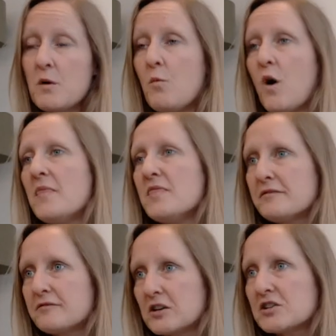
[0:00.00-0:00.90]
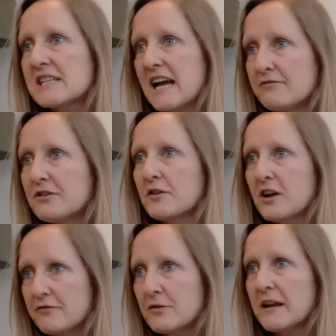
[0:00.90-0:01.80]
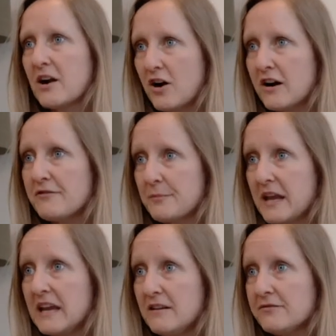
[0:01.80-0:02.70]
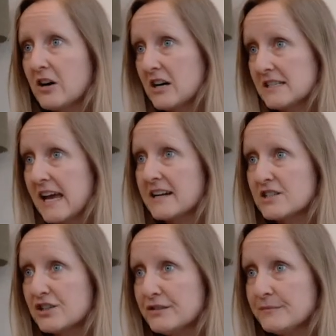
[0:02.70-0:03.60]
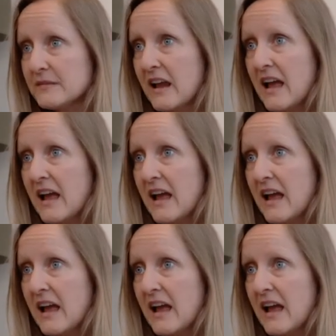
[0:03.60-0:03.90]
we won the first ever government RFP for our sector.